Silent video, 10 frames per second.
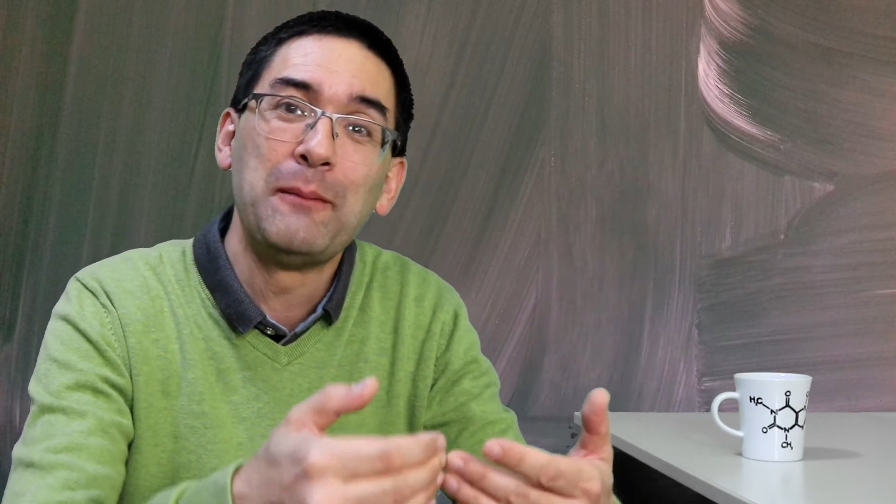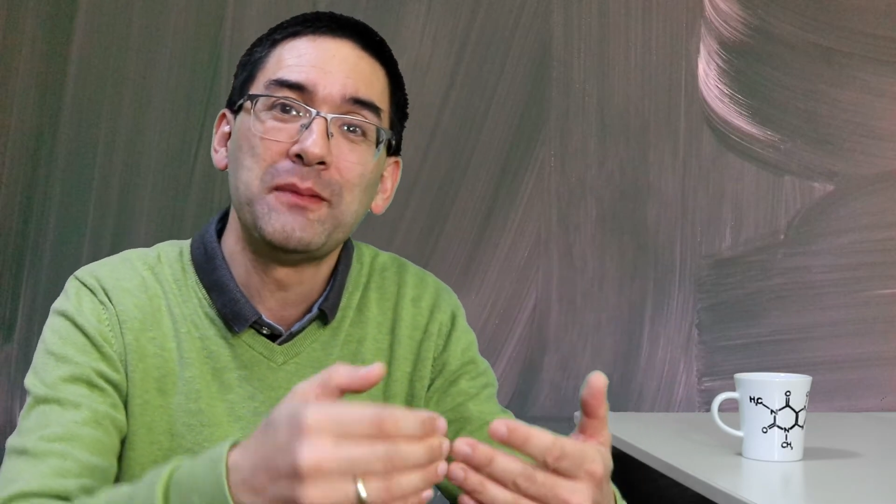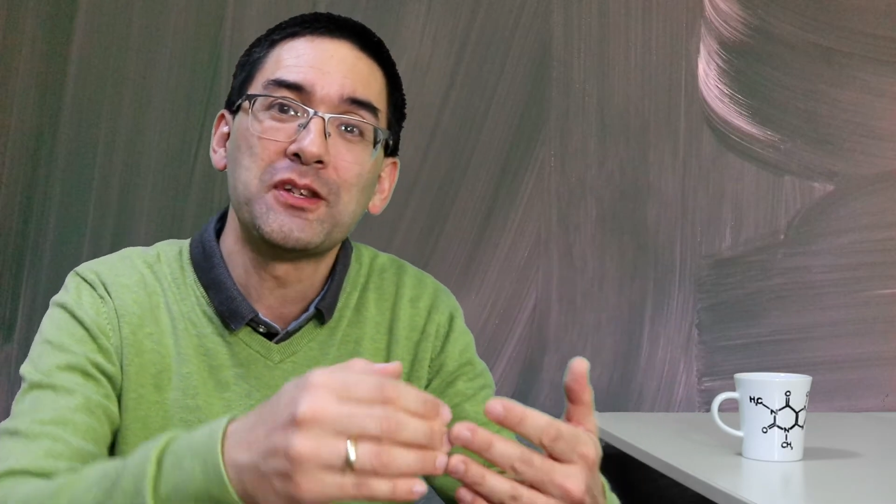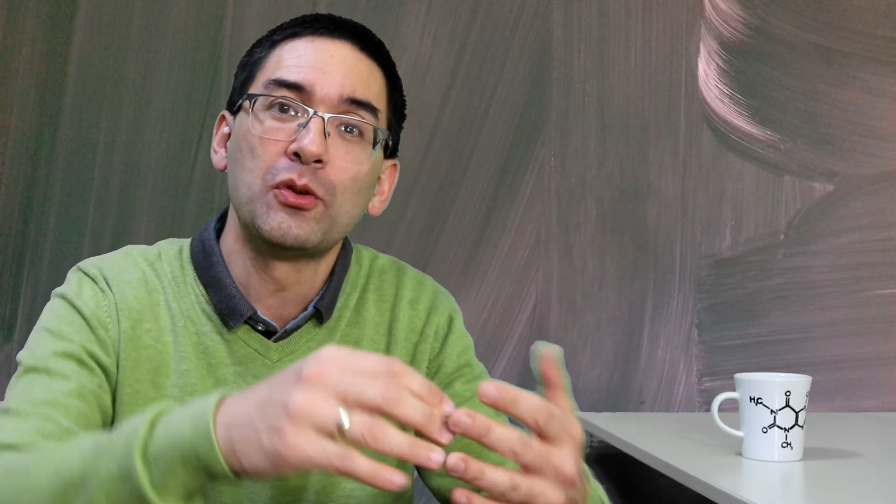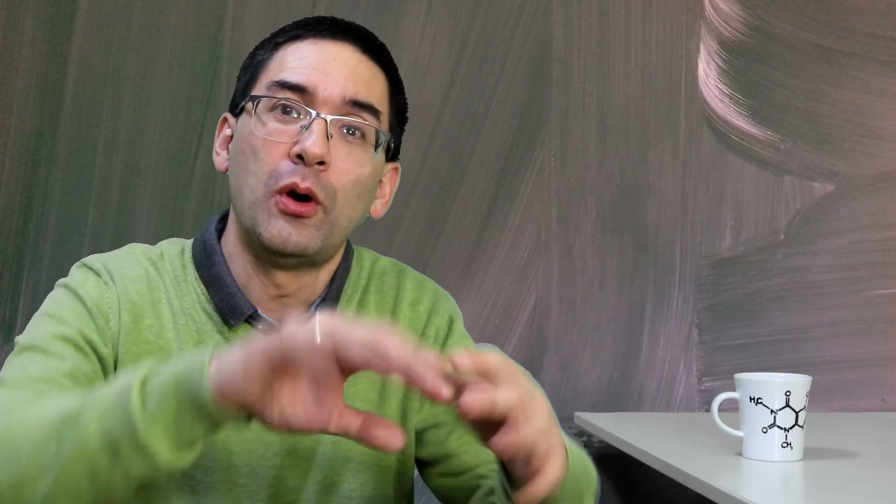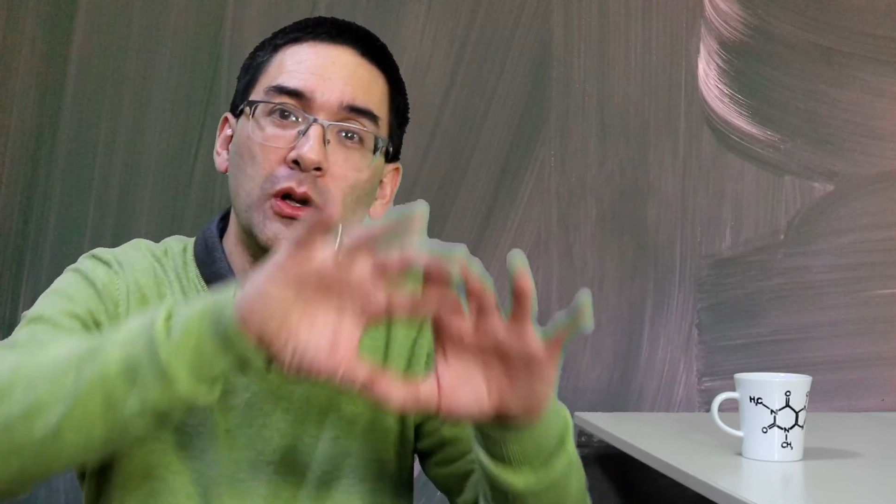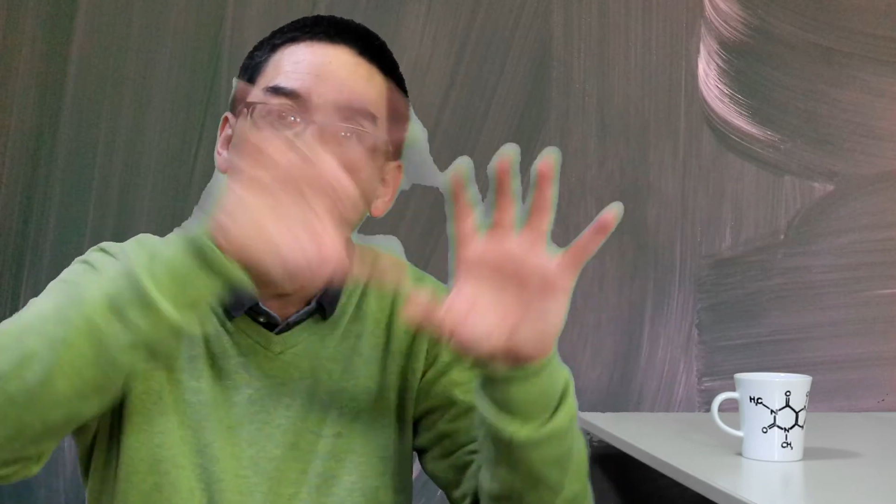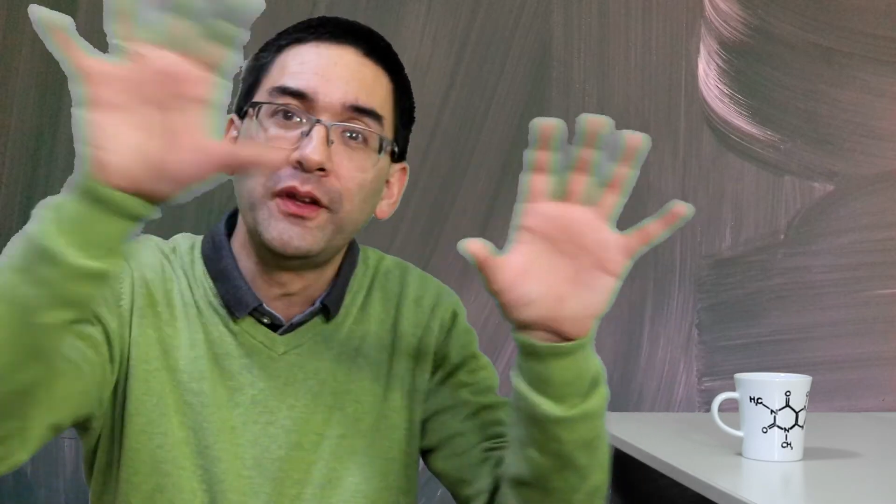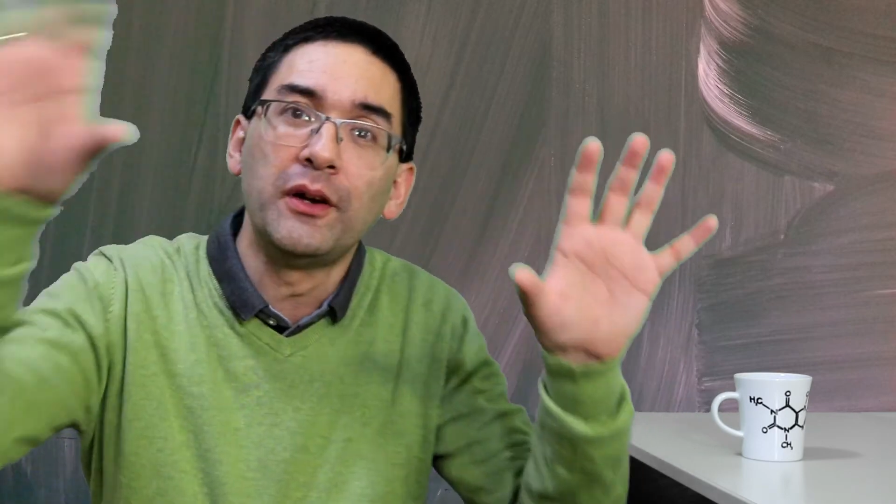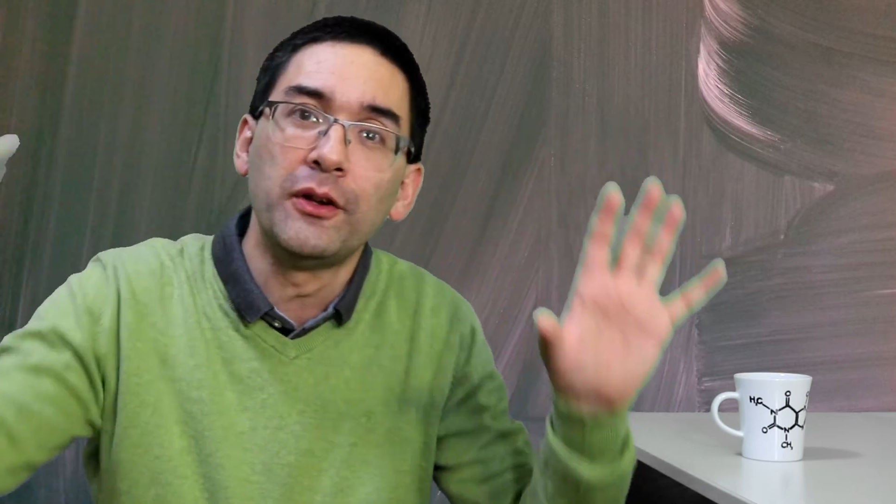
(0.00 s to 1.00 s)
So all
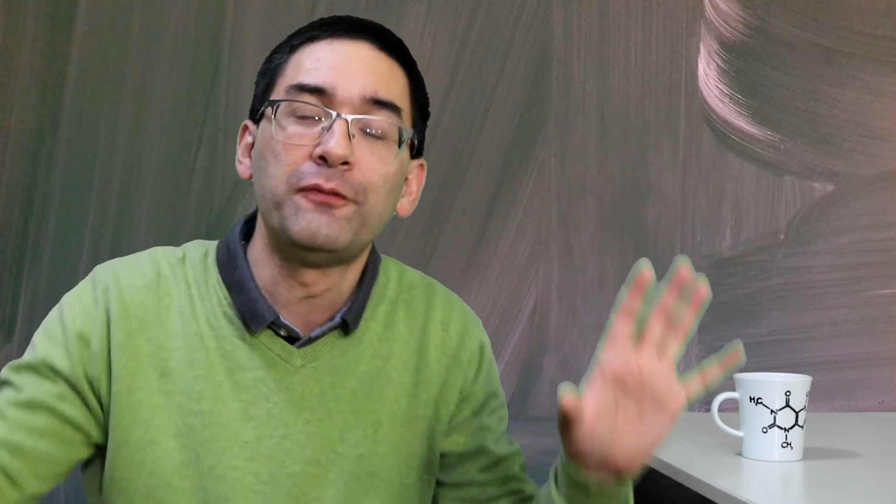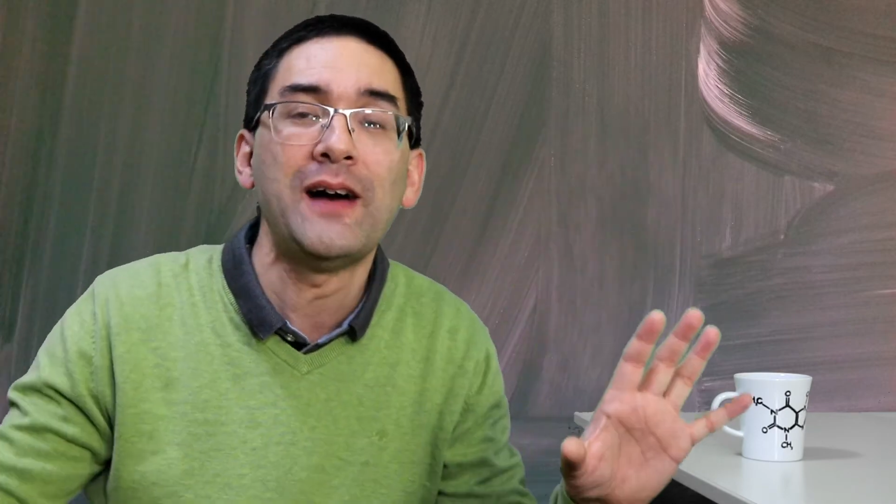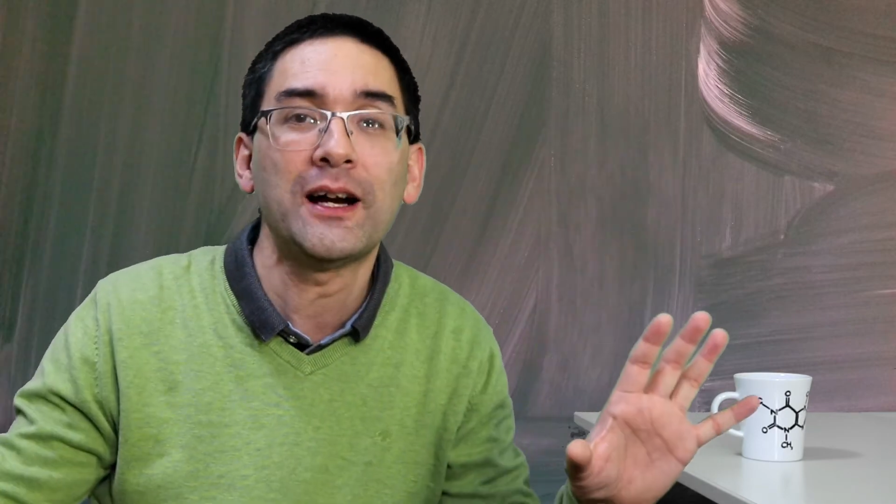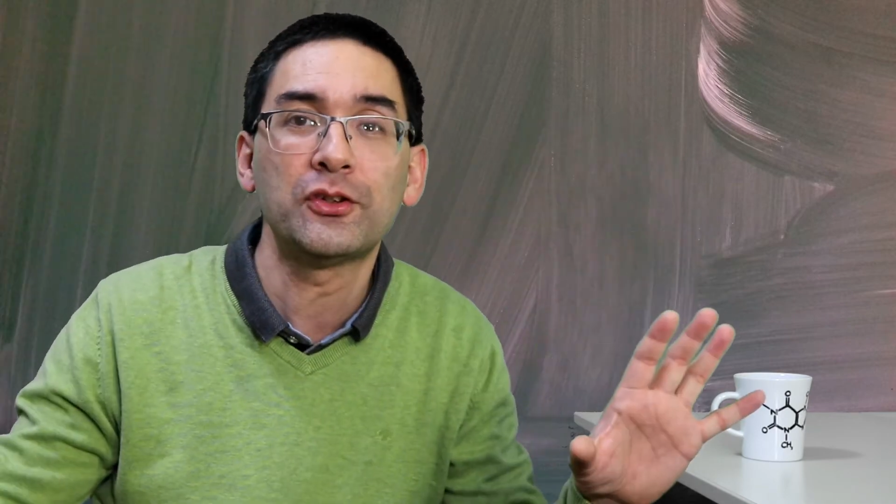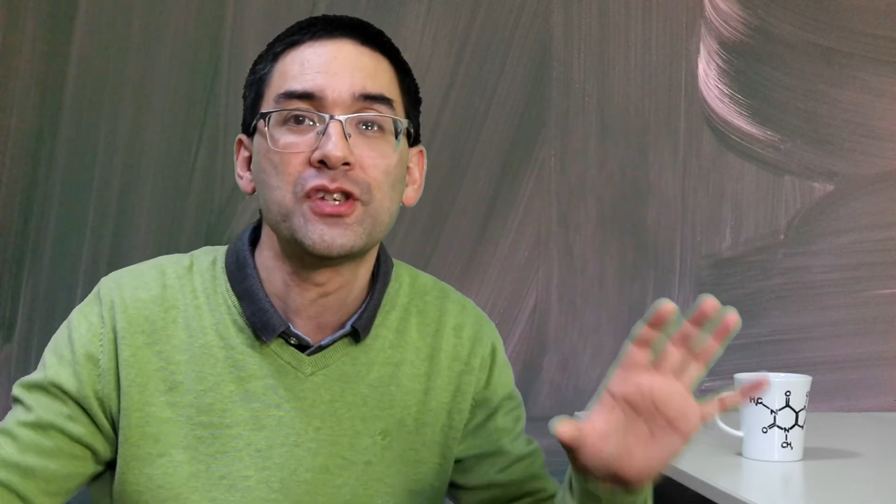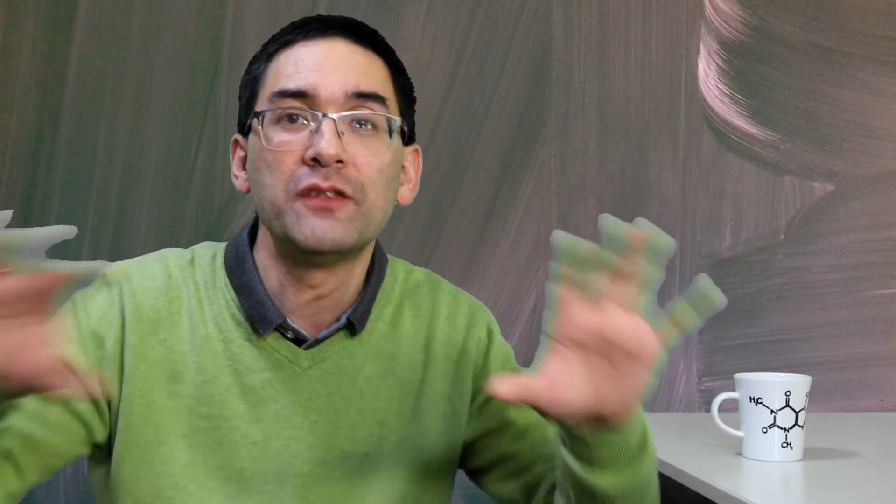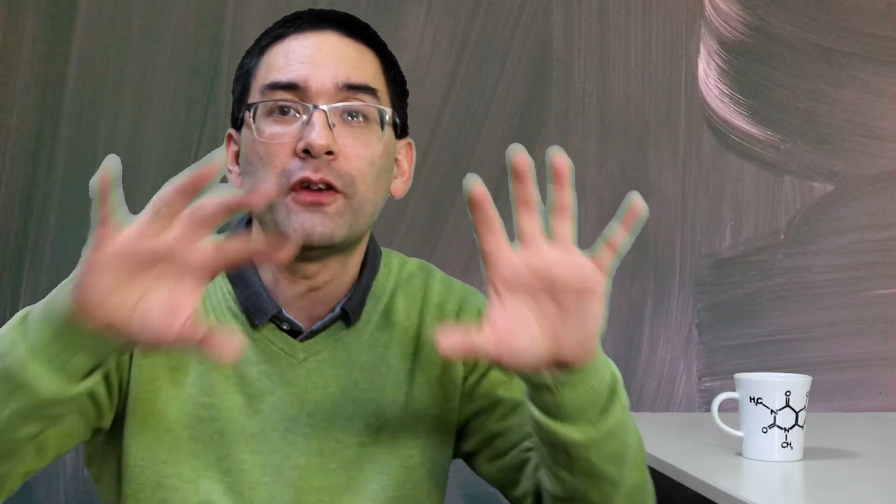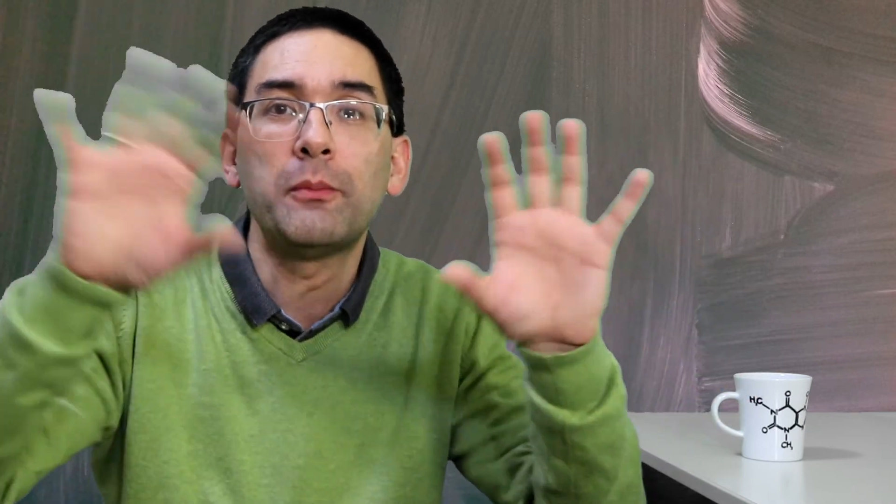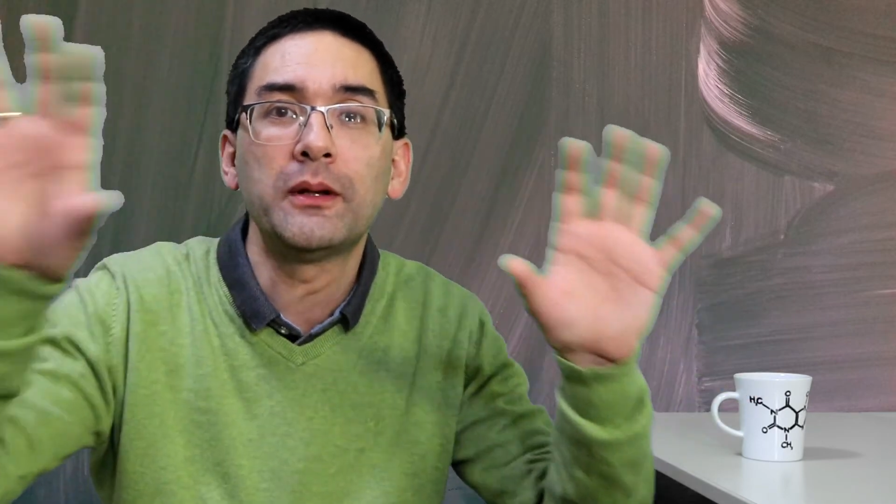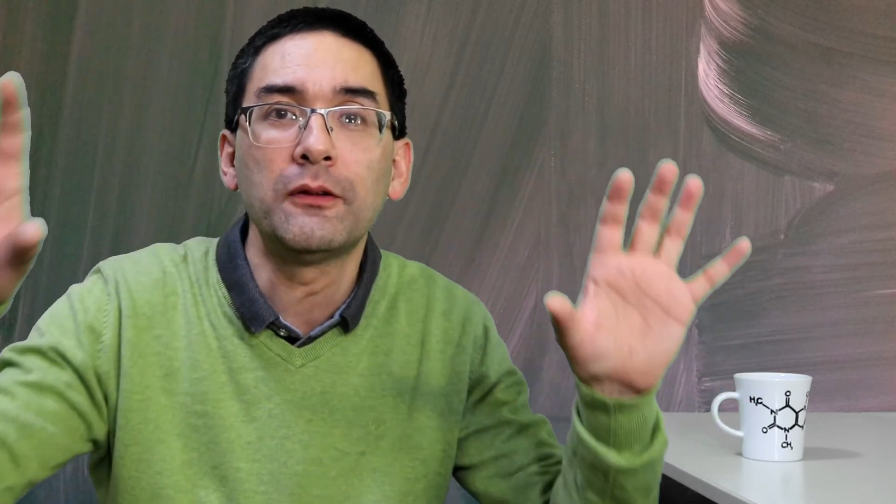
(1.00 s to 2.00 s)
of the other factors,
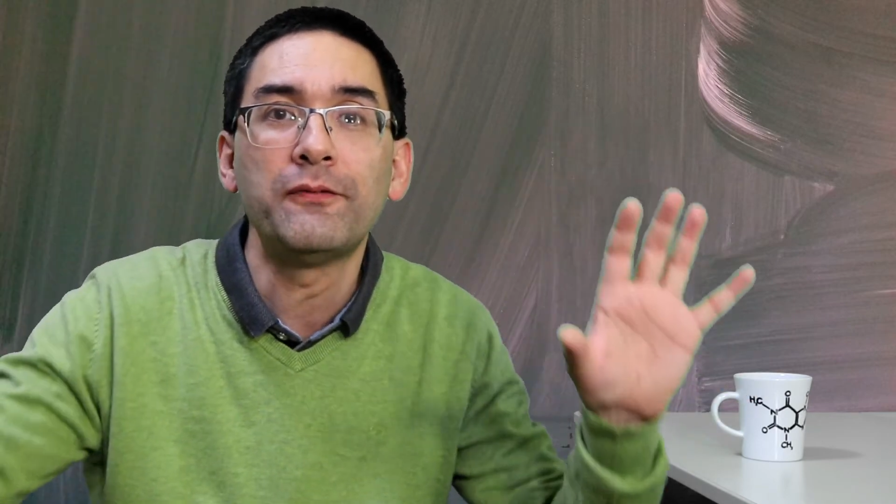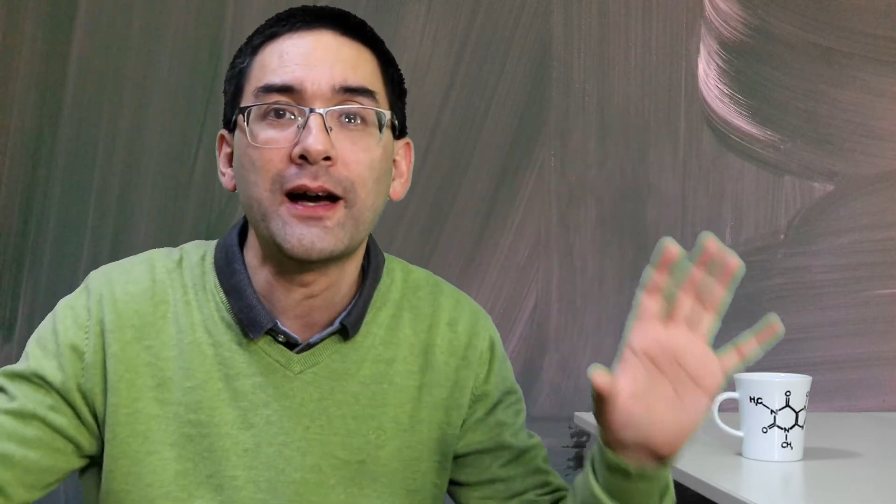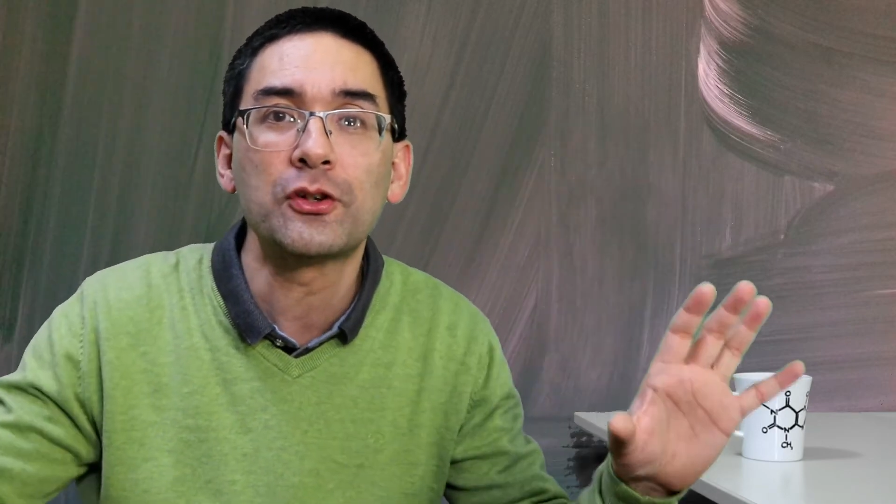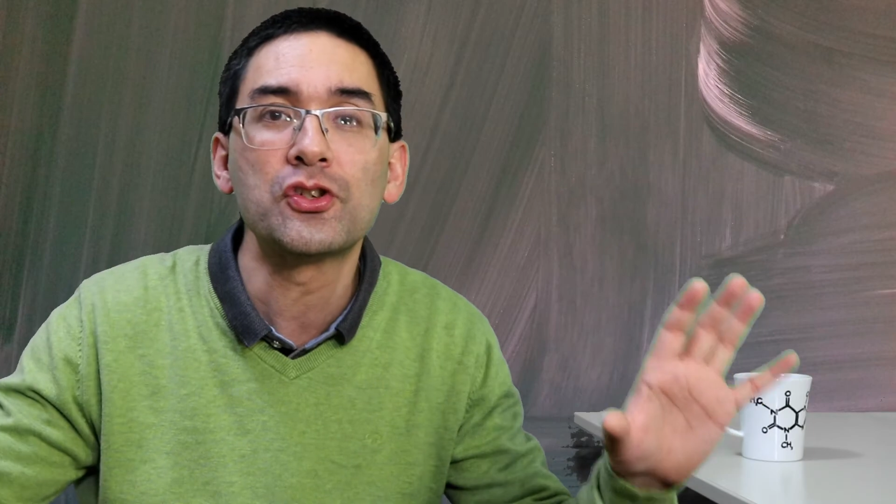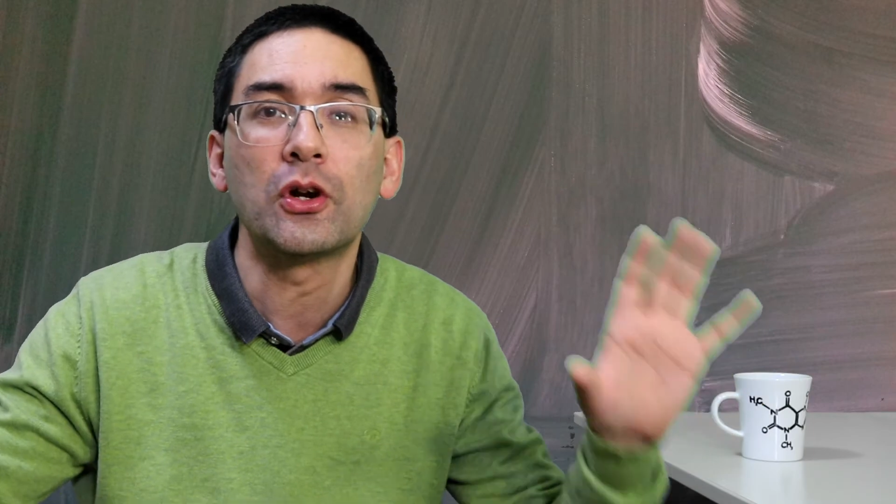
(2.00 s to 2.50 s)
environmental factors,